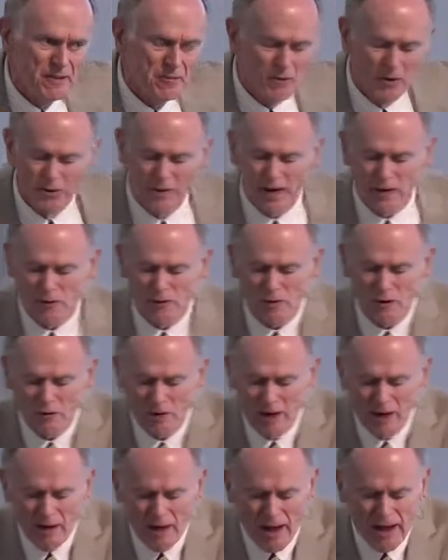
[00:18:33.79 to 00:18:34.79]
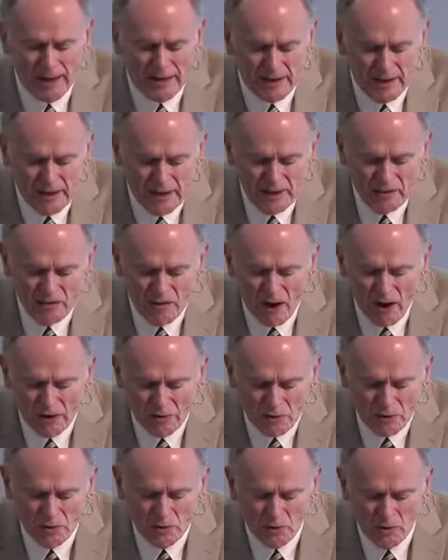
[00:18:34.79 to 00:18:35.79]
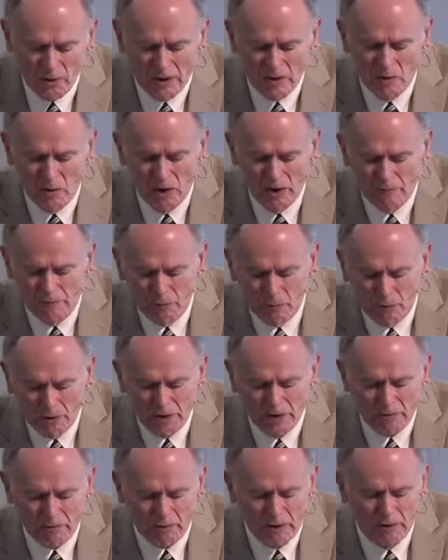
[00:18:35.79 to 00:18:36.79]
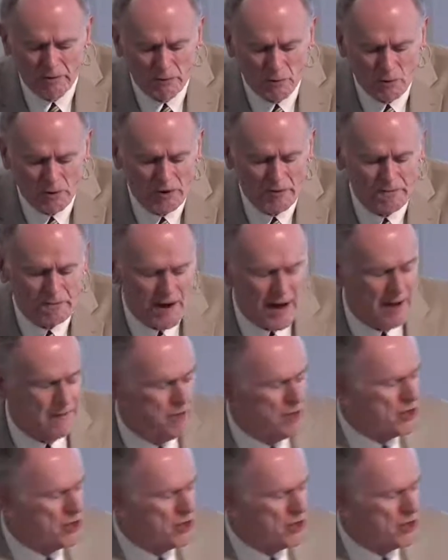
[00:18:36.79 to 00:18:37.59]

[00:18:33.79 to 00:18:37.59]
Well, that's very like Joshua 21, 43 to 45.